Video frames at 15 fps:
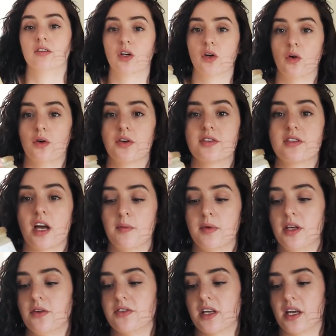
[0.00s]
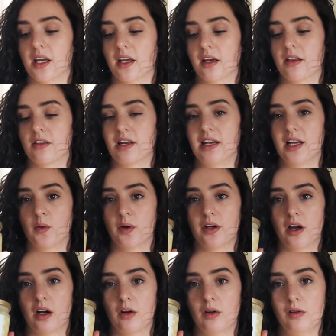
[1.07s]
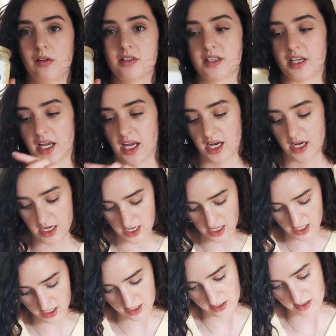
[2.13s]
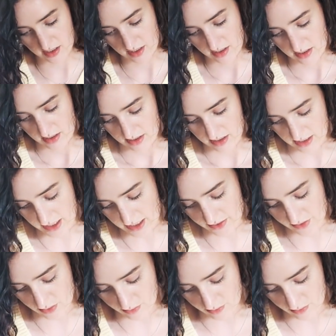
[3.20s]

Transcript: Of course, I'm using the liquid gold tahini, as